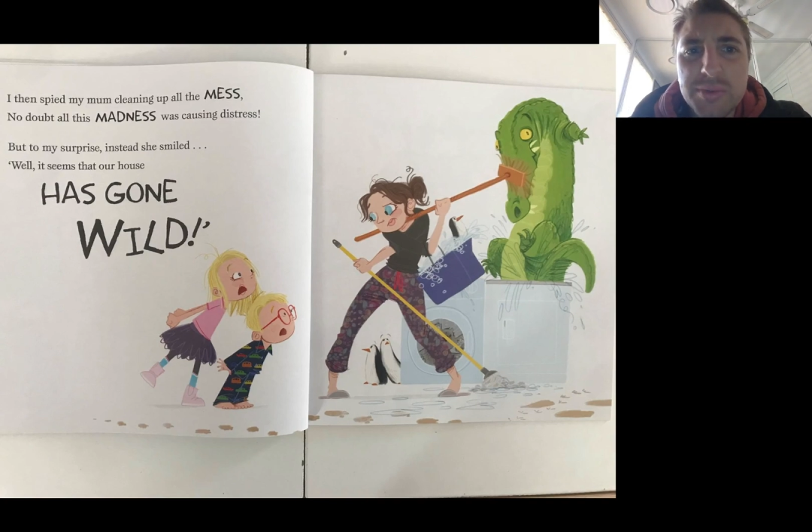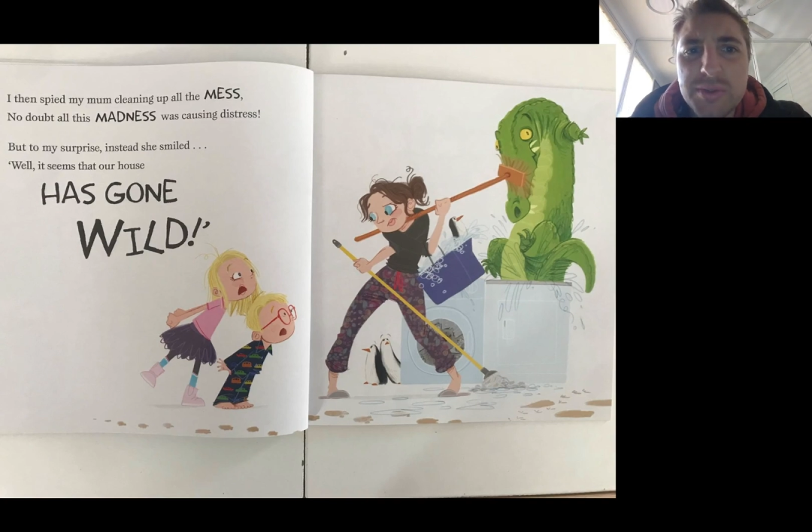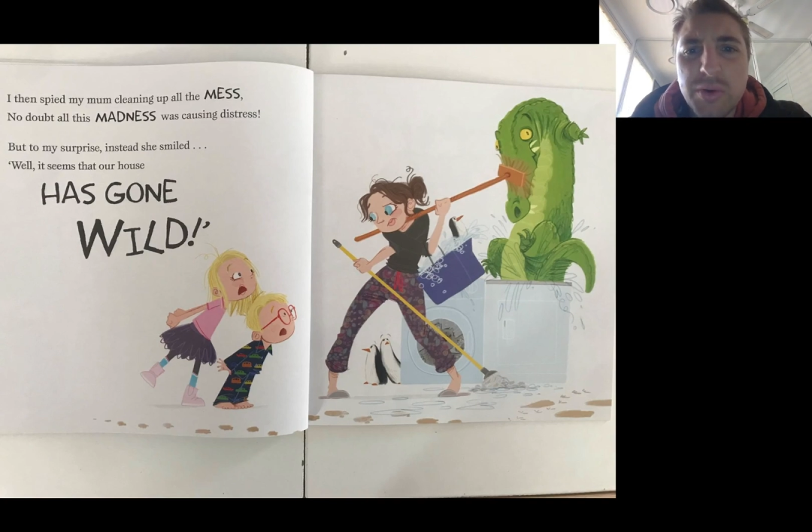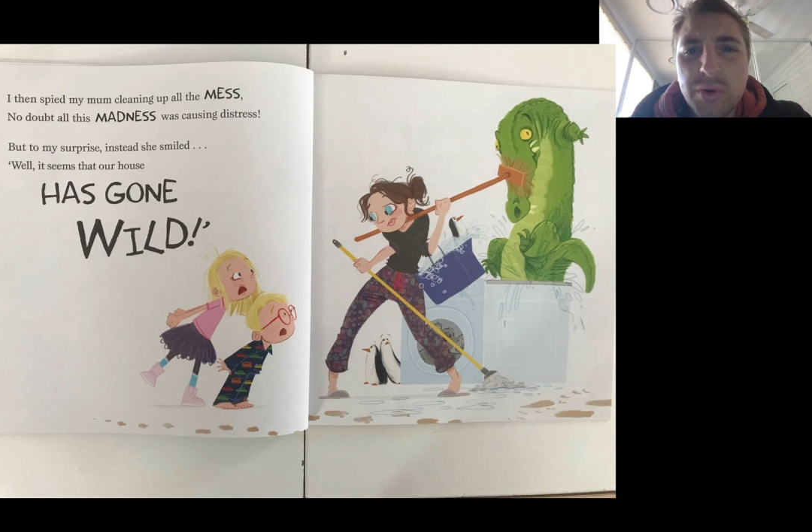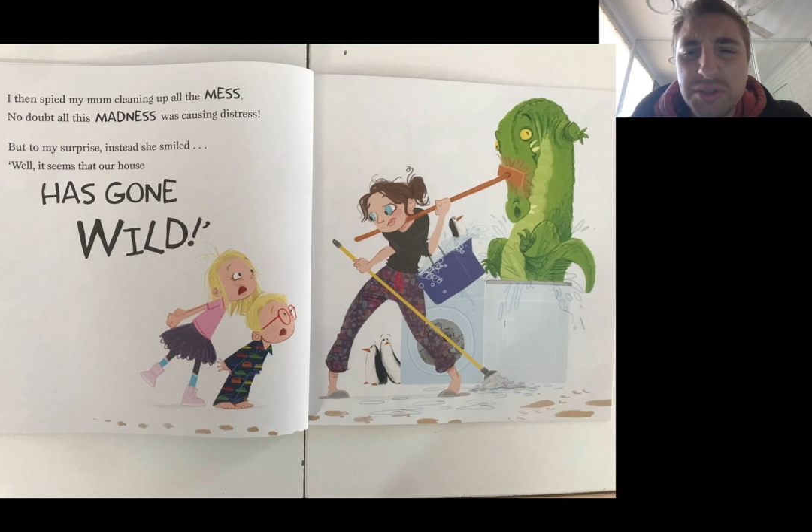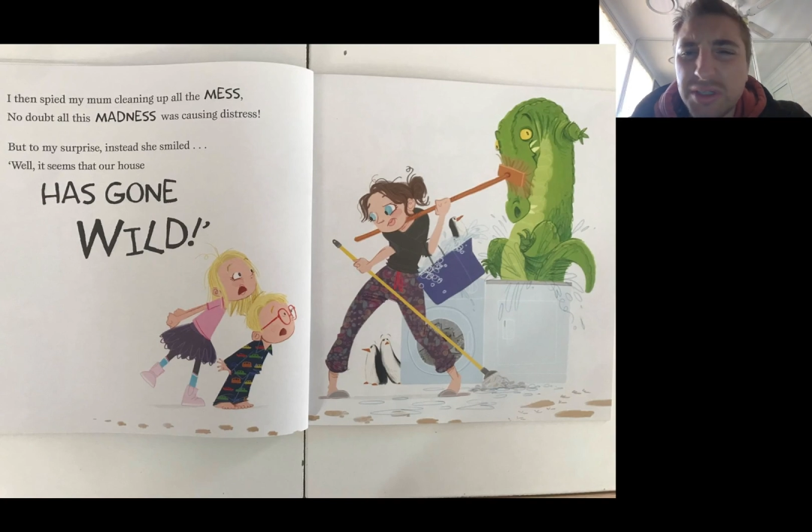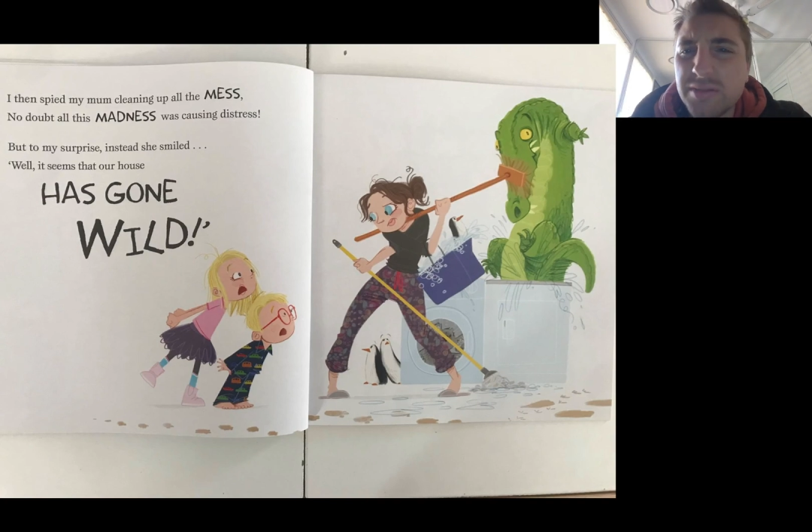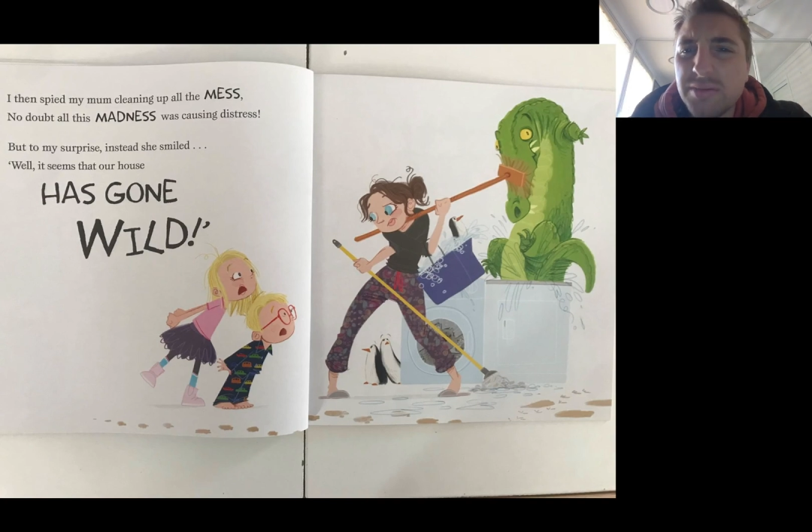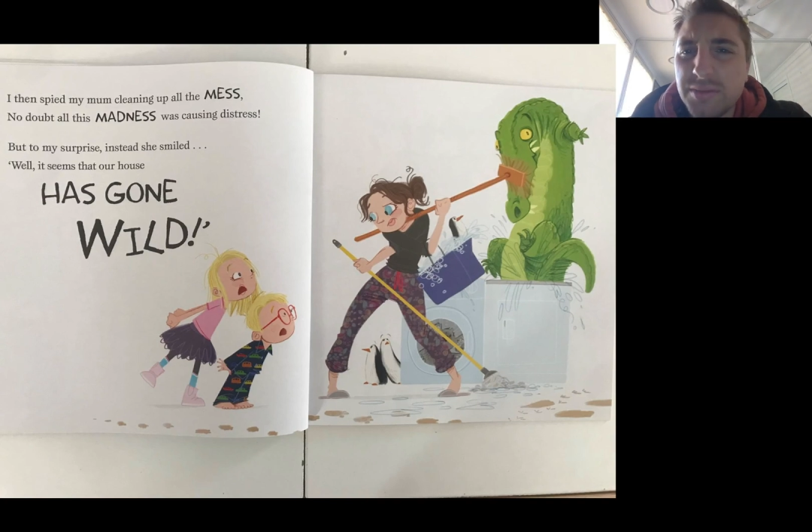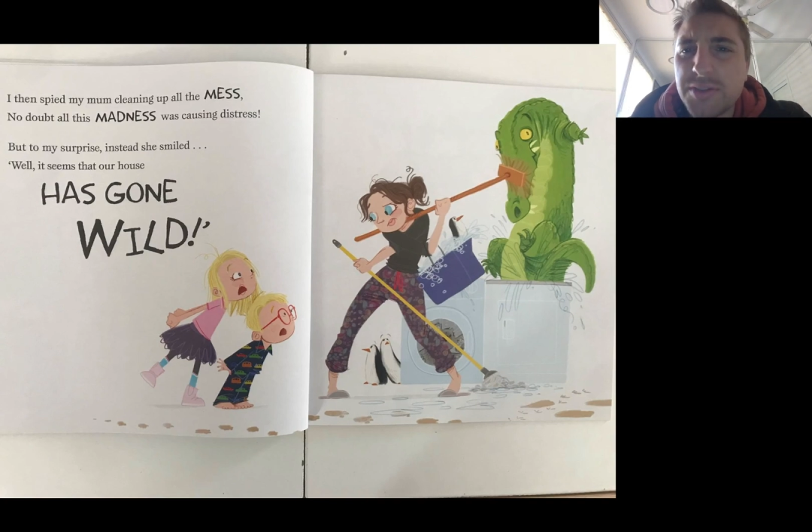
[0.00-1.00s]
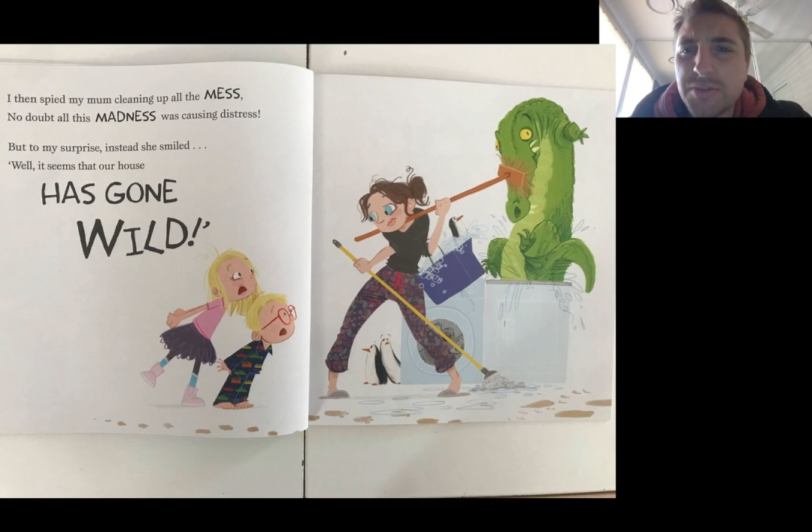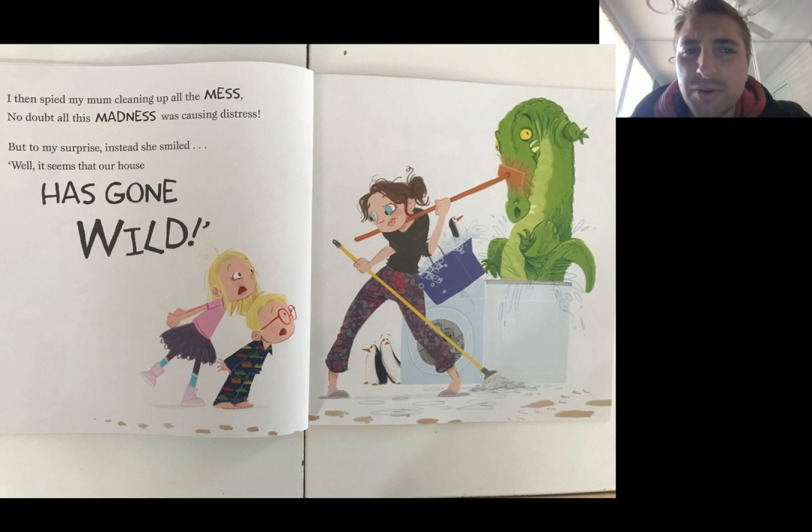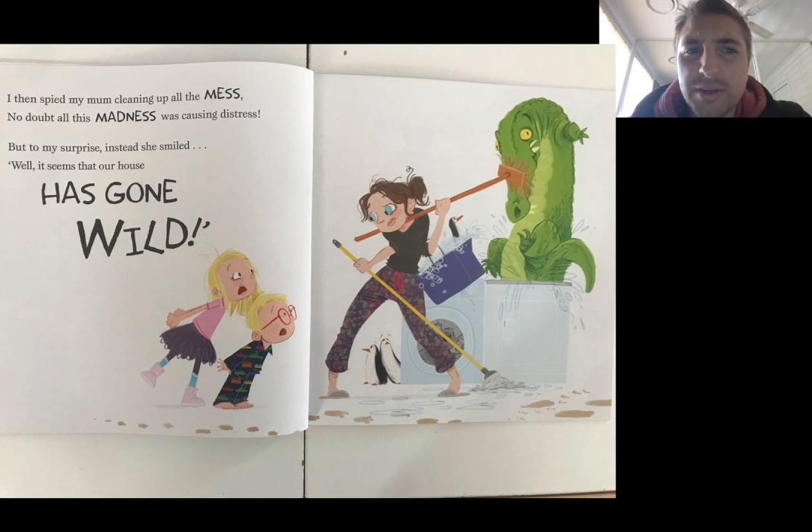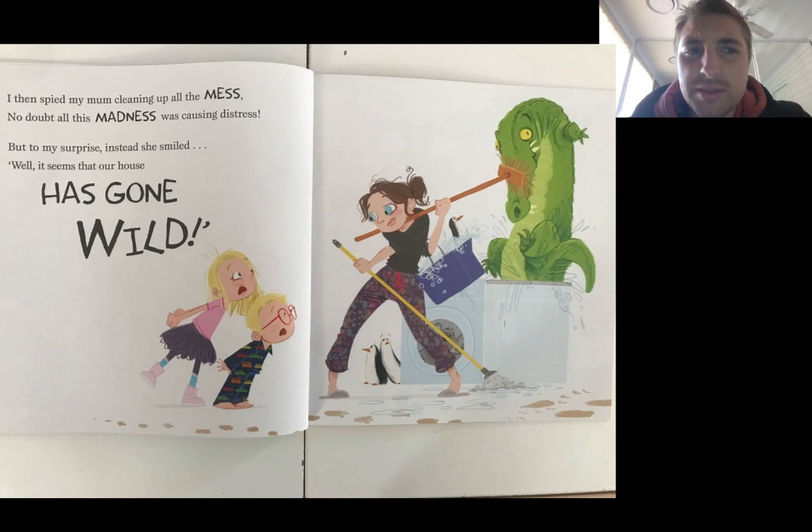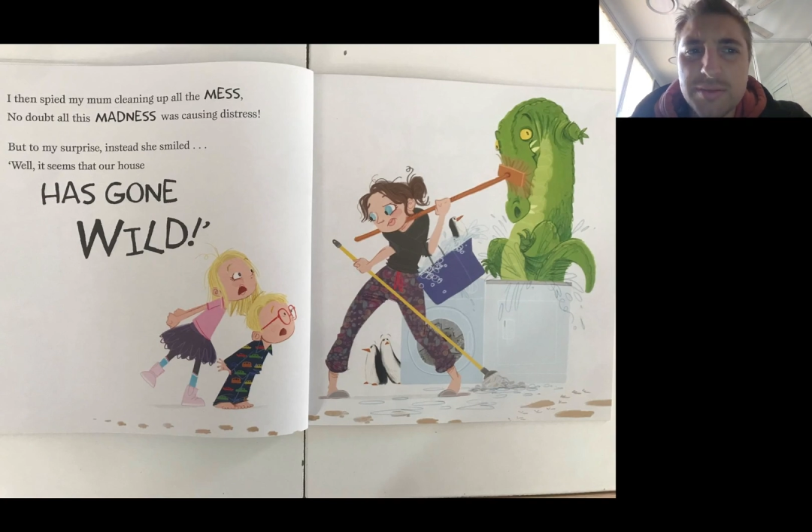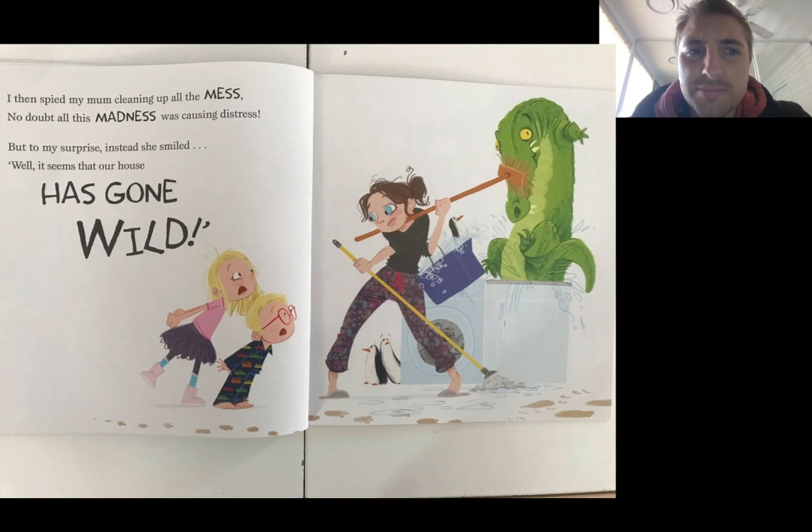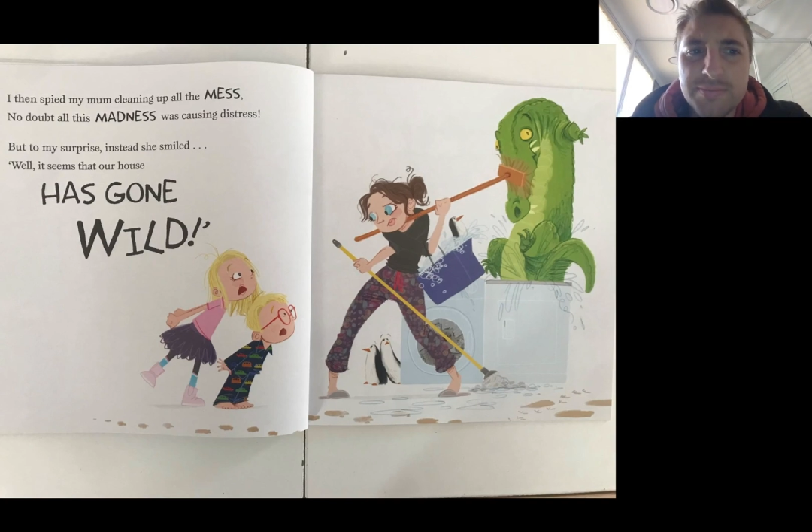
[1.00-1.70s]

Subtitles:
was causing distress.